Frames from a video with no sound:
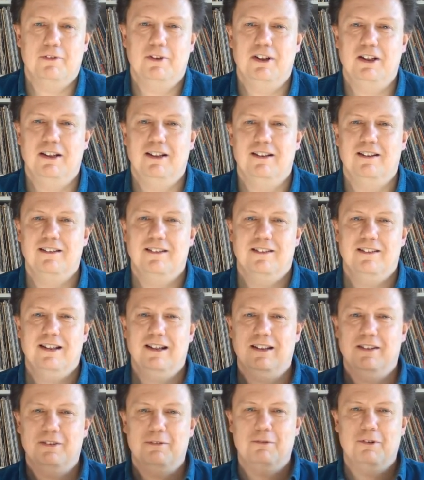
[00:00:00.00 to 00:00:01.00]
video.
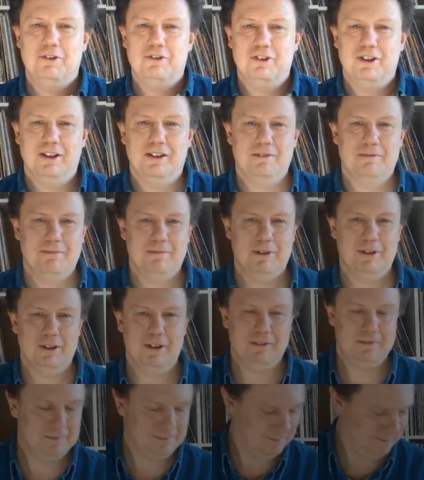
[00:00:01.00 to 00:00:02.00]
Thanks for watching.
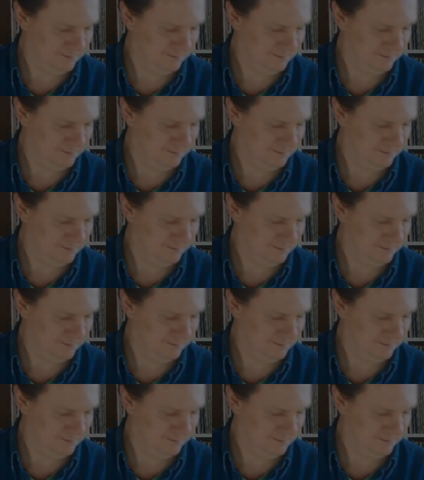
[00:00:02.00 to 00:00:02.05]
Bye.